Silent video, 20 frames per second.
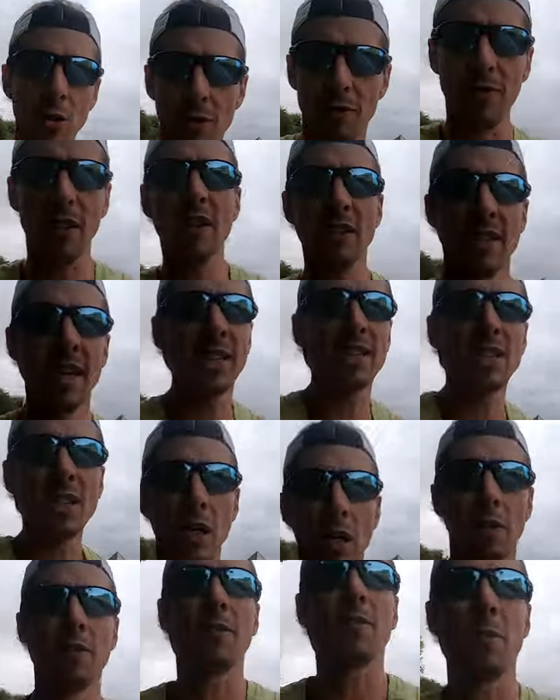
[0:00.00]
So it feels nice
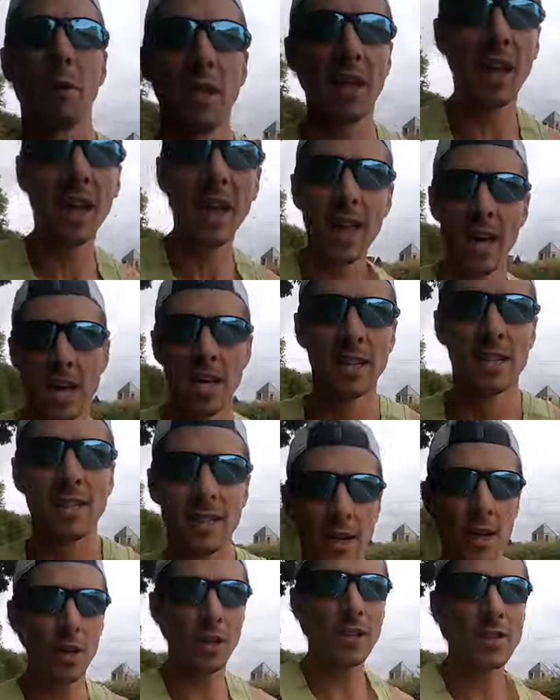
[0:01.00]
and comfortable,
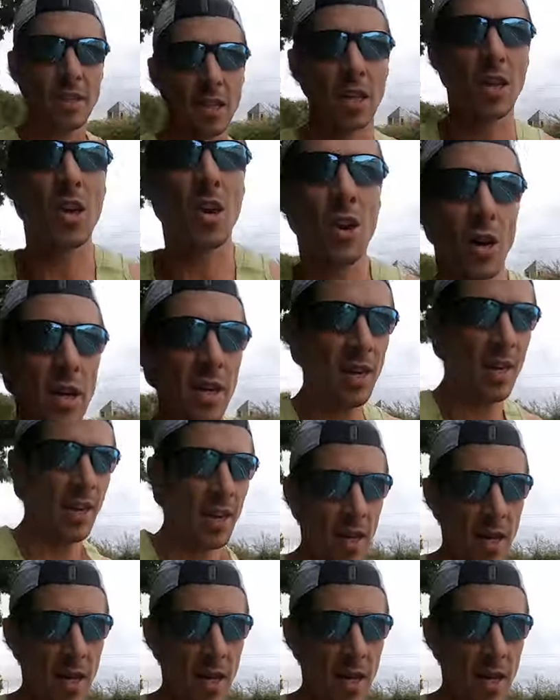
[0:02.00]
snug and secure.